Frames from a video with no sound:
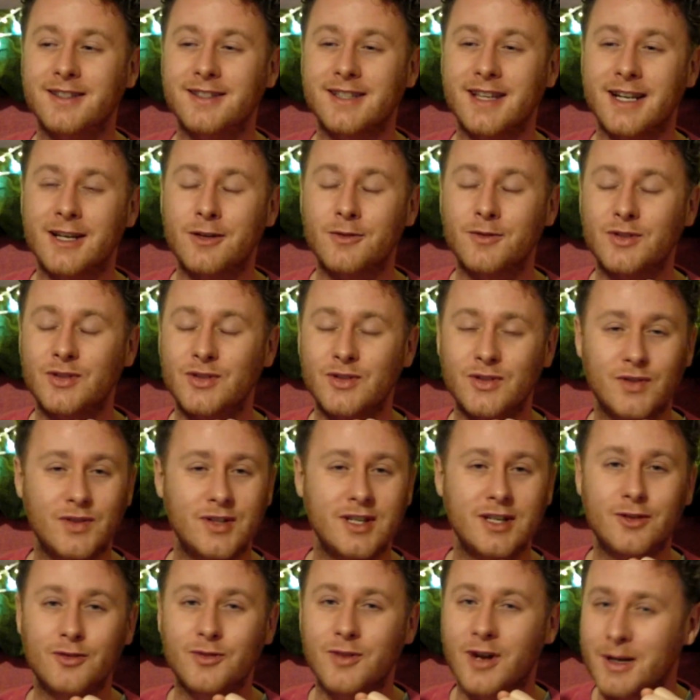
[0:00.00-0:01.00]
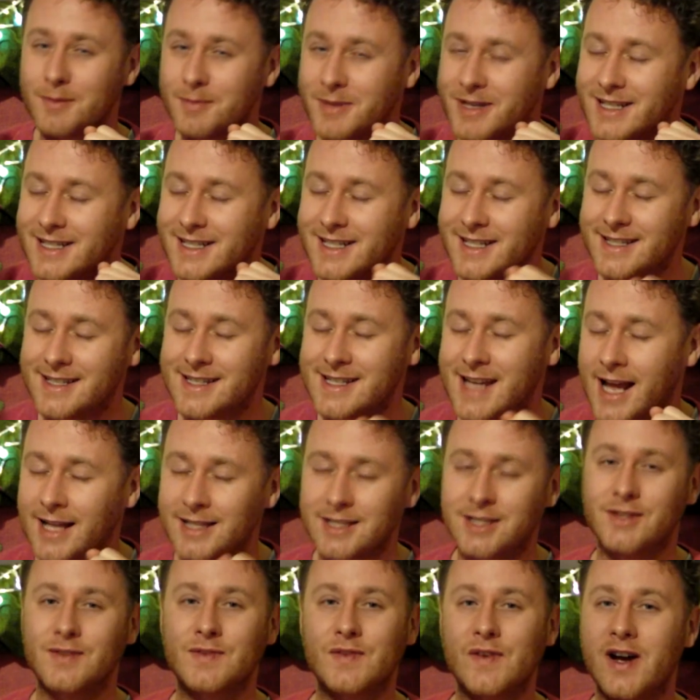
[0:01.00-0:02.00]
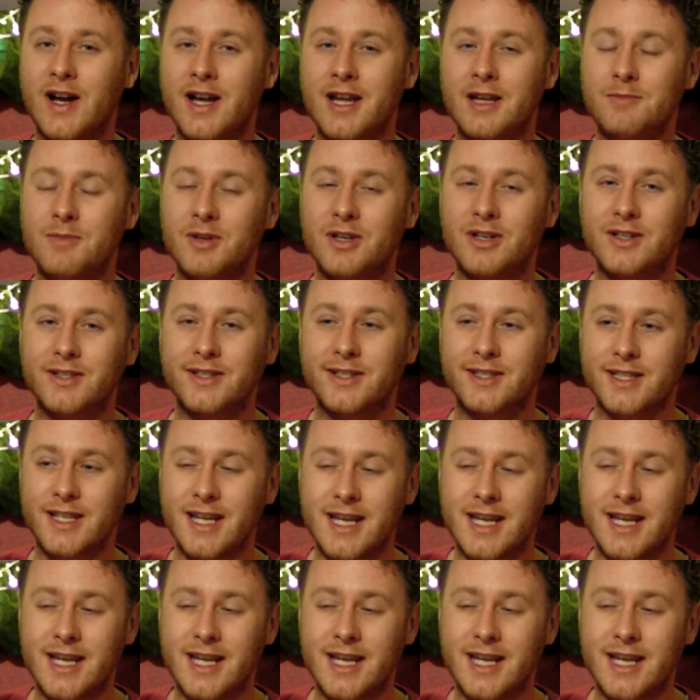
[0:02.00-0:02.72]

and it was just incredibly dissatisfying because